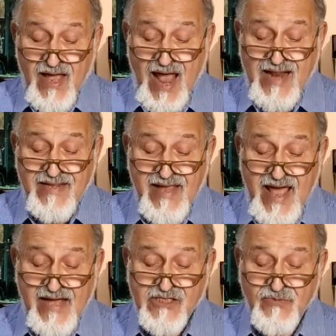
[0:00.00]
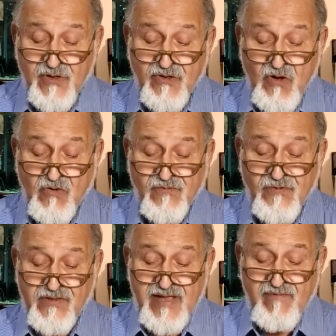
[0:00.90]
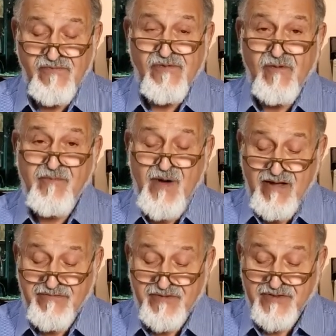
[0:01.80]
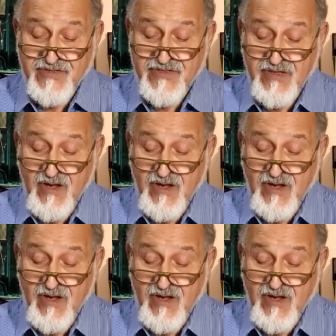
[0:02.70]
and the eggs were cooked for them for breakfast.